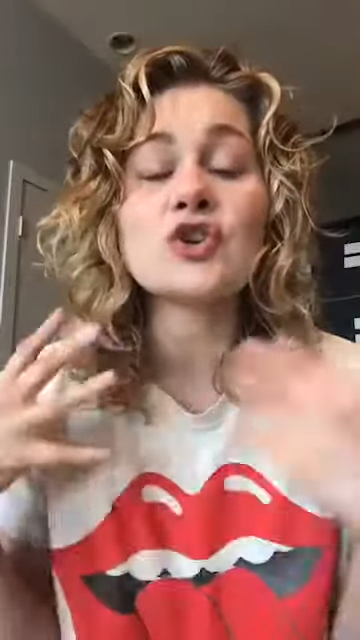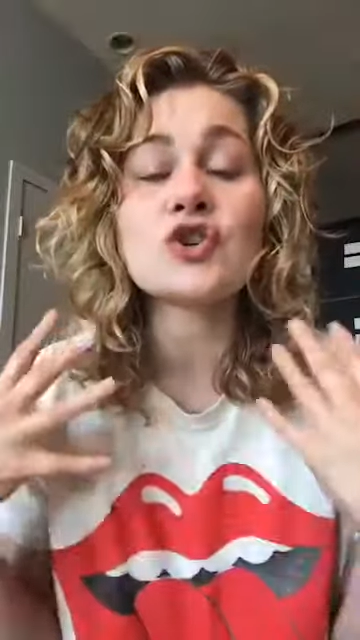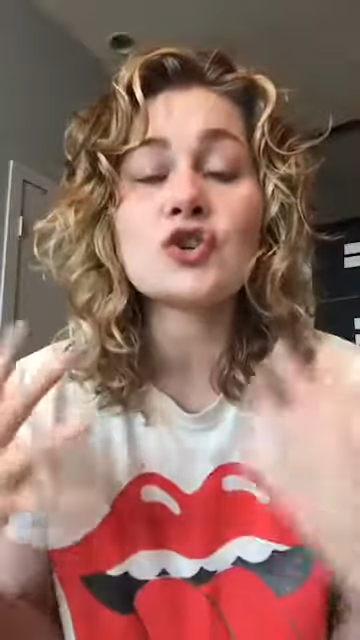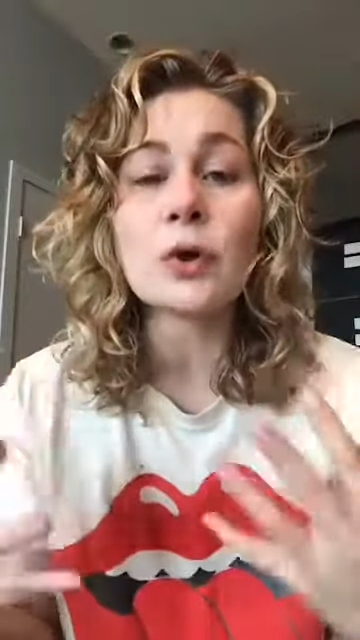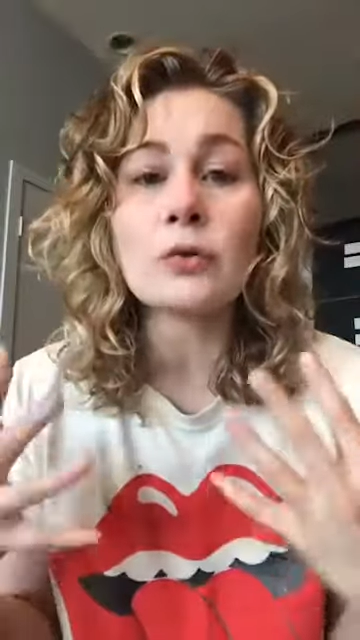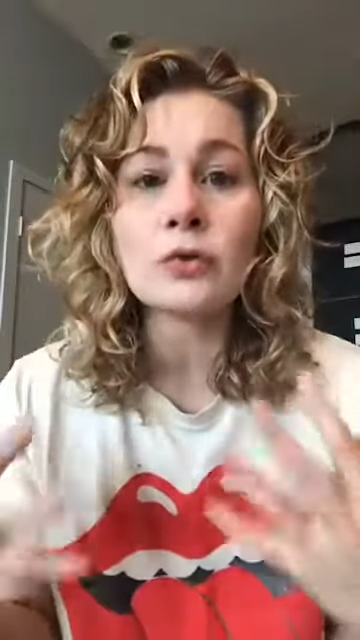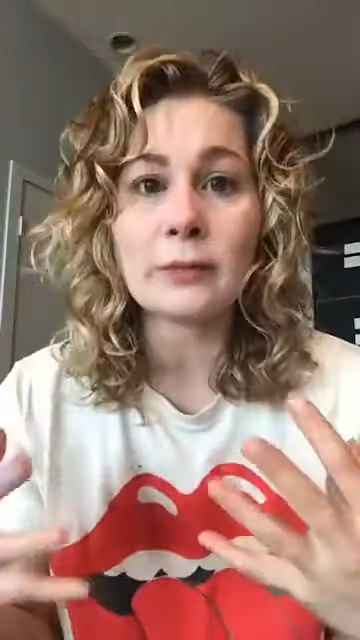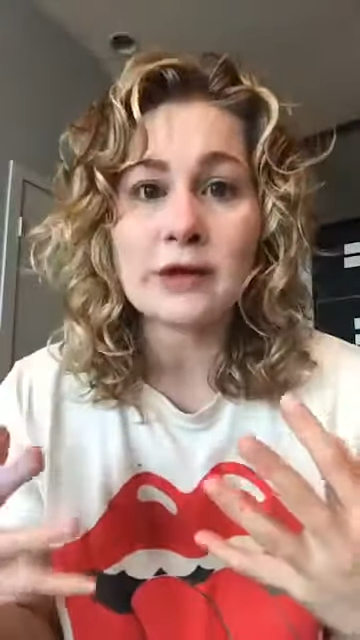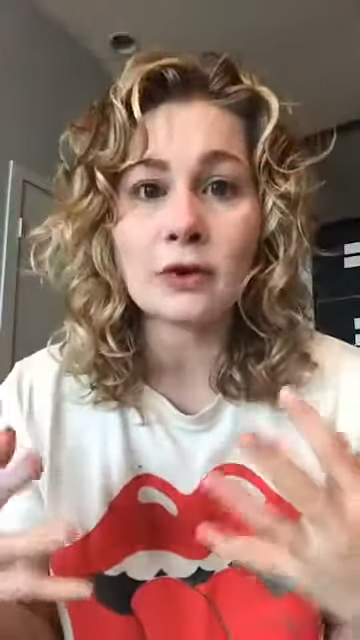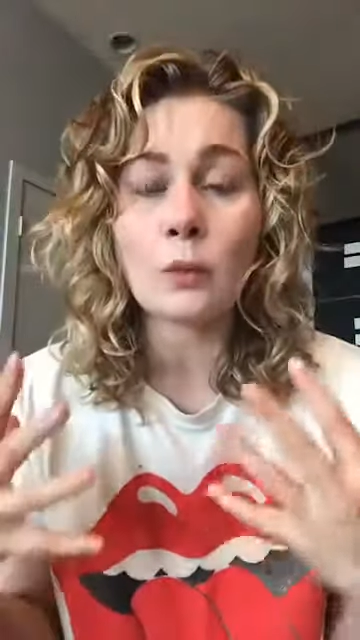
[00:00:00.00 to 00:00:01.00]
show the
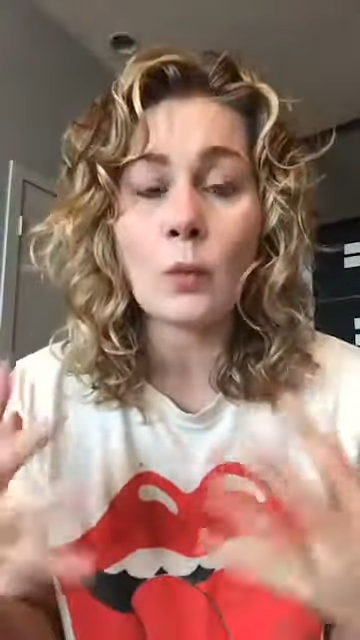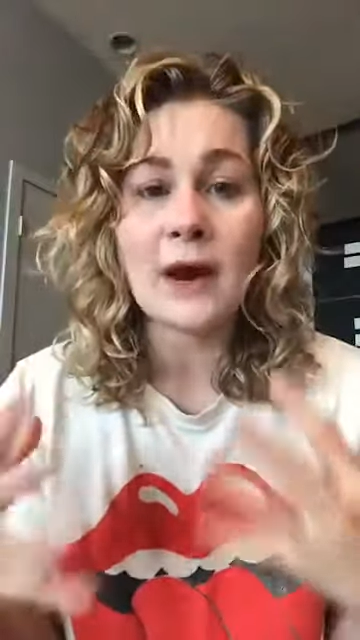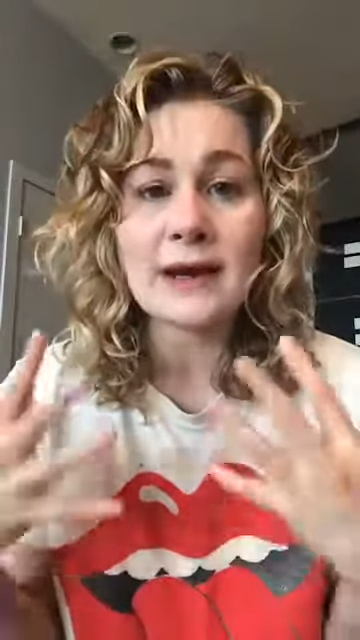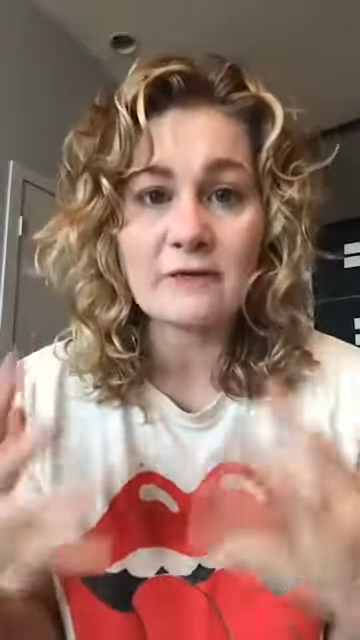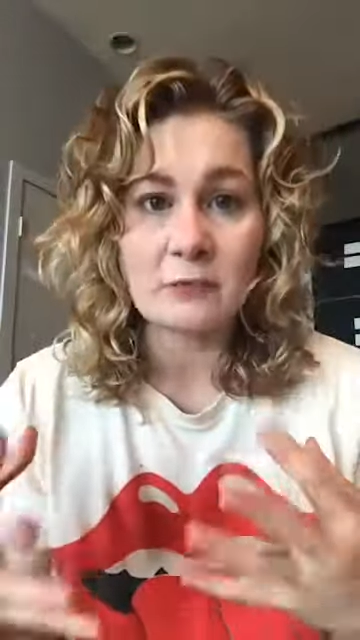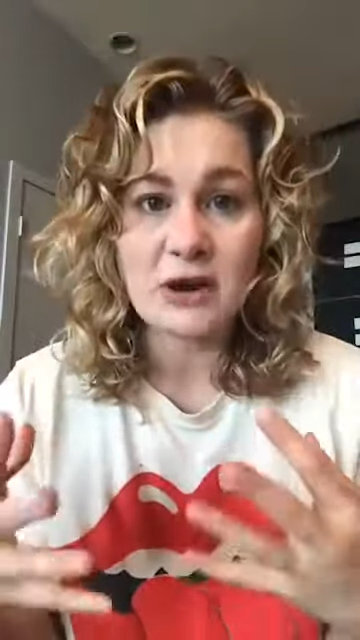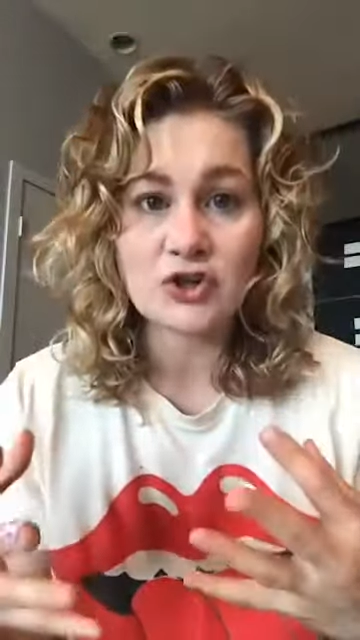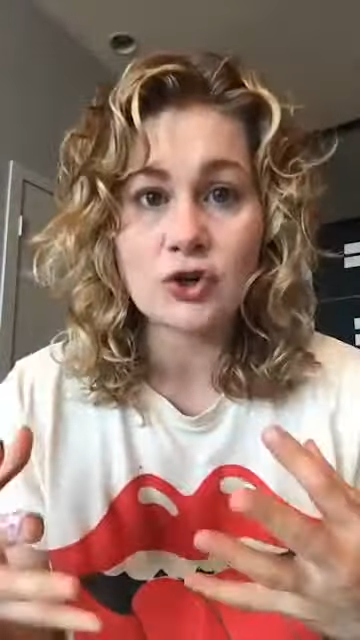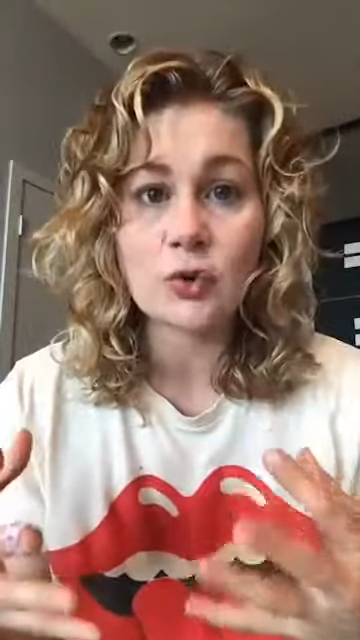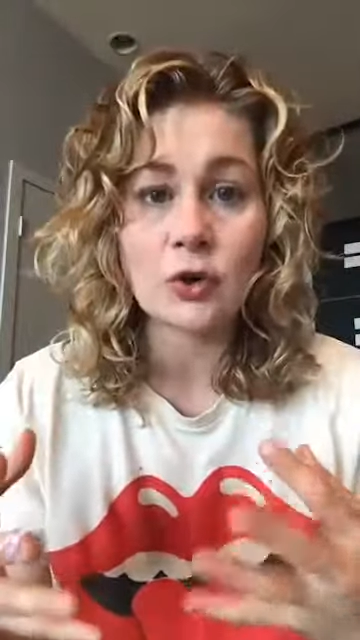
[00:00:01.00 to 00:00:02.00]
reader what
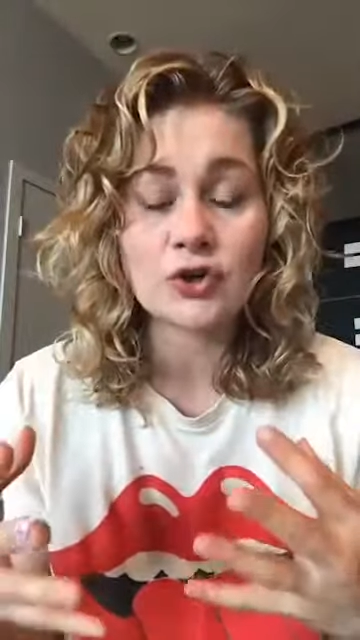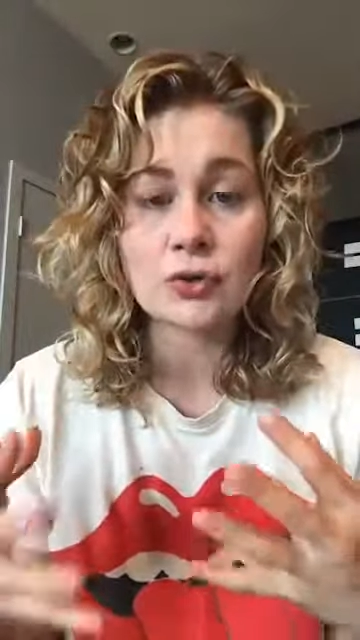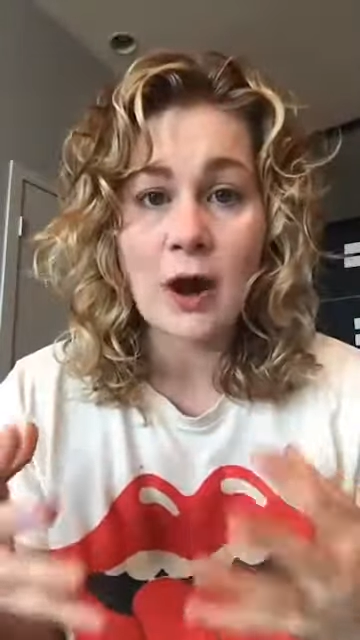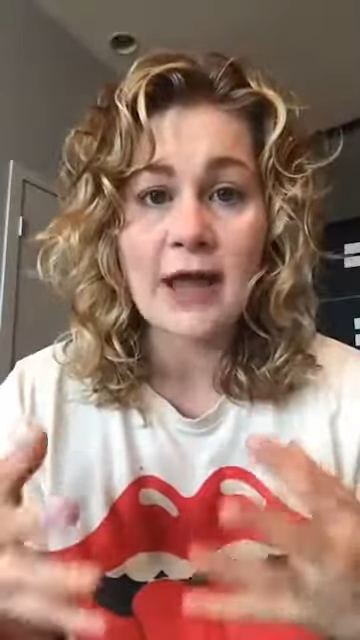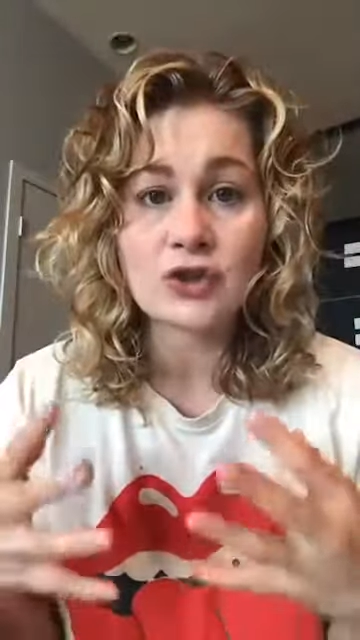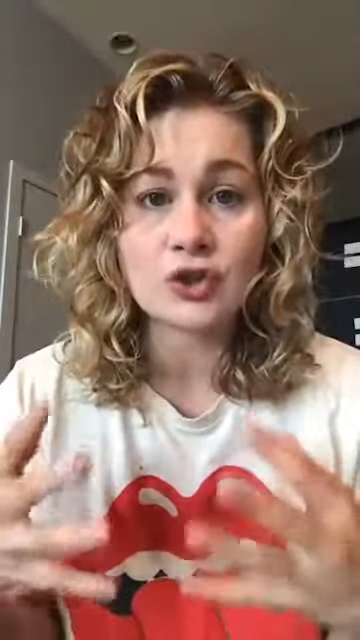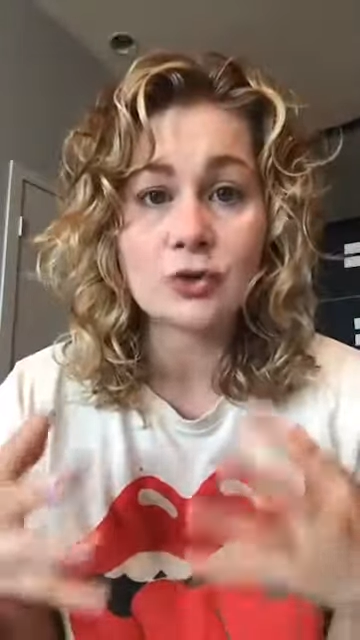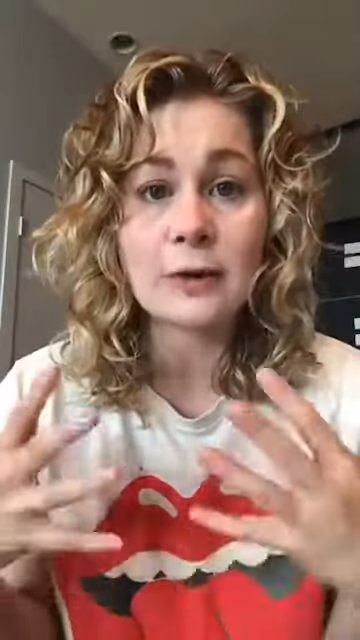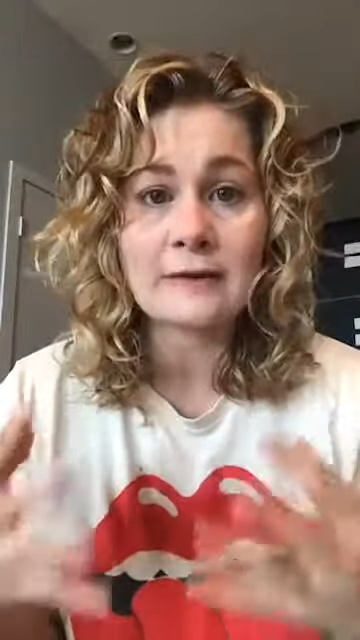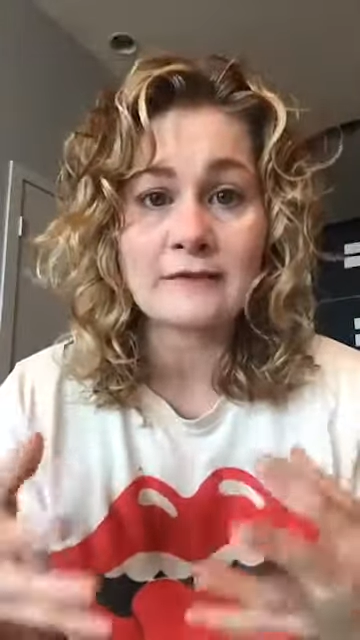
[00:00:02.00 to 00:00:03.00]
information you're trying
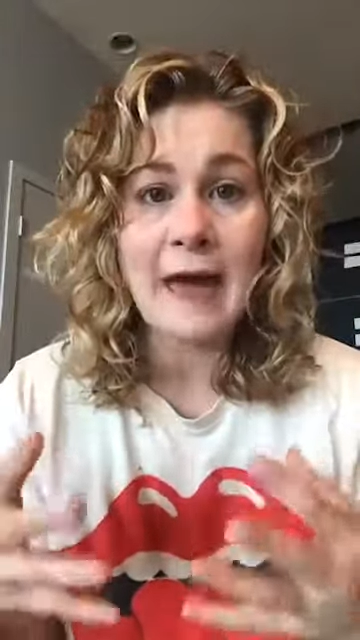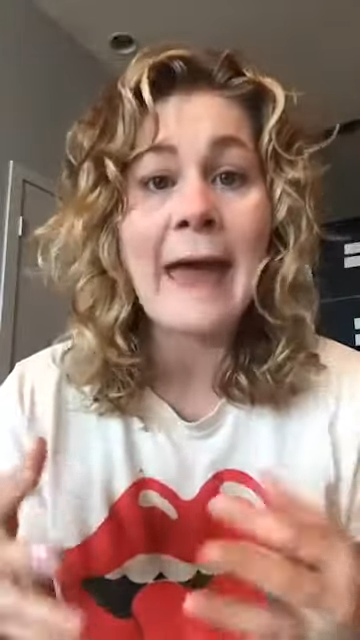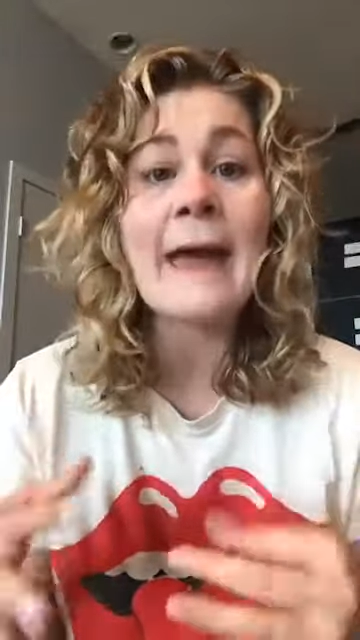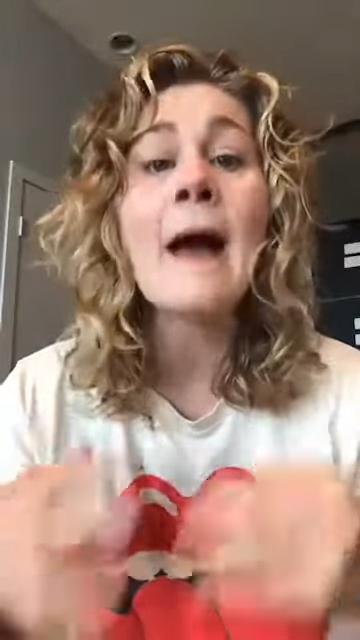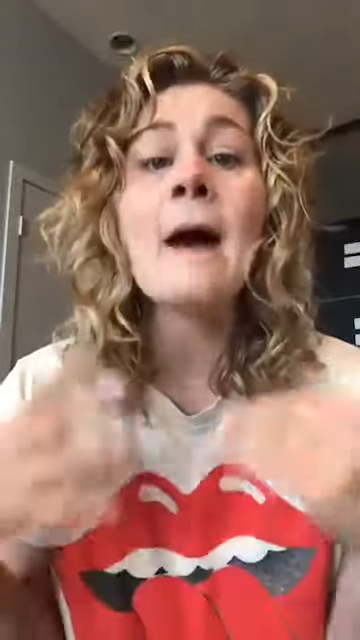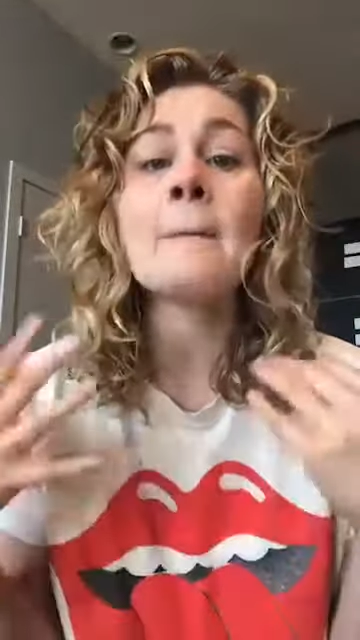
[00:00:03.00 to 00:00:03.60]
to convey